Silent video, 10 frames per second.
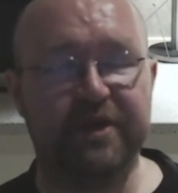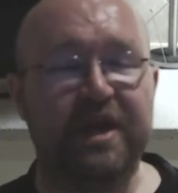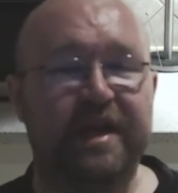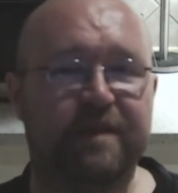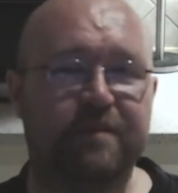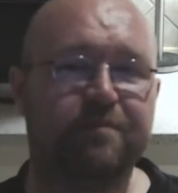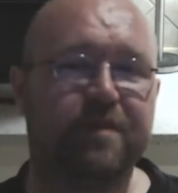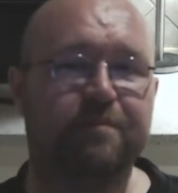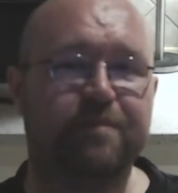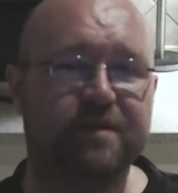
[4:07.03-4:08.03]

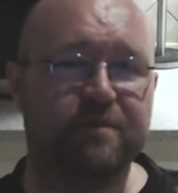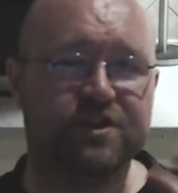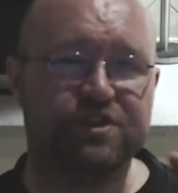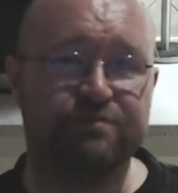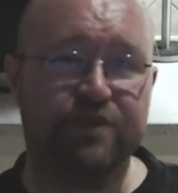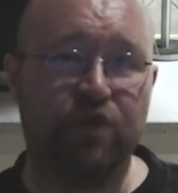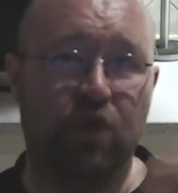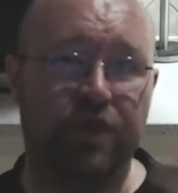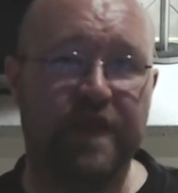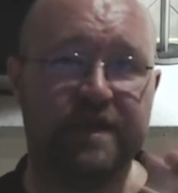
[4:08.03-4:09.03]
A bit more
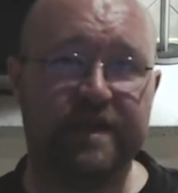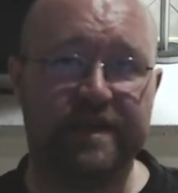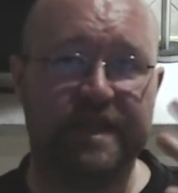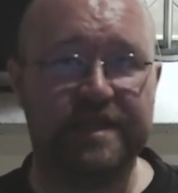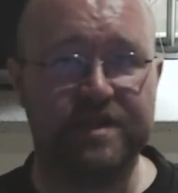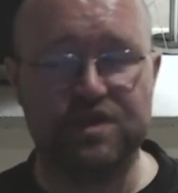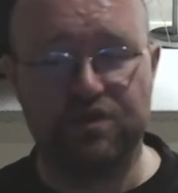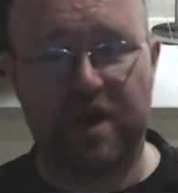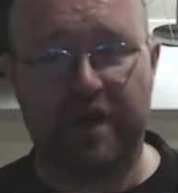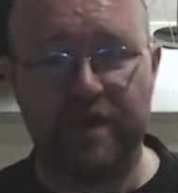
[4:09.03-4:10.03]
smooth than the
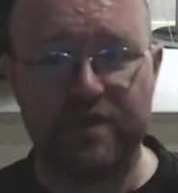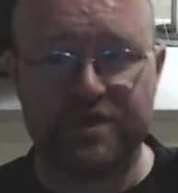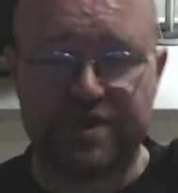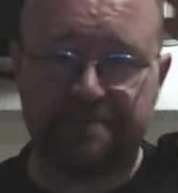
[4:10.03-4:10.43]
2 others.